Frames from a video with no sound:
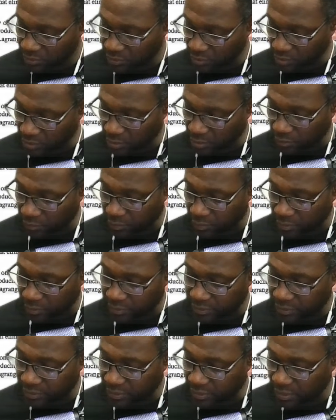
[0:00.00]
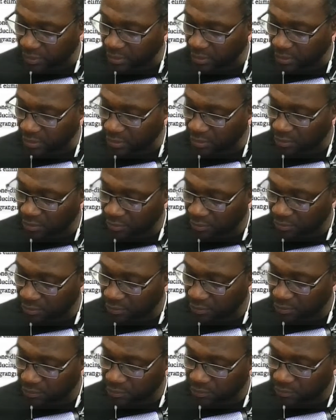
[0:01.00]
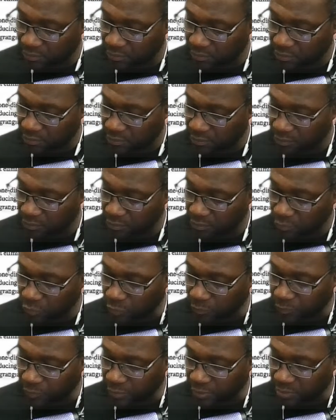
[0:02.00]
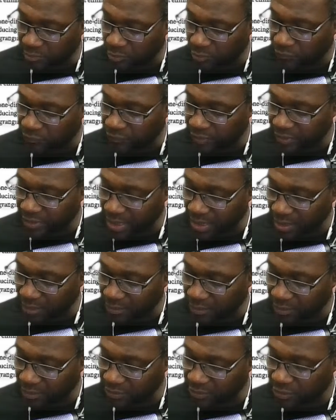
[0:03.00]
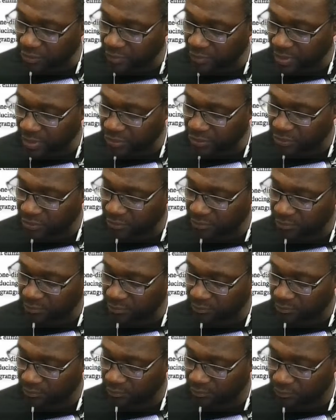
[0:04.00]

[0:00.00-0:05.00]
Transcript: So in other words, the hoop is moving down in this direction.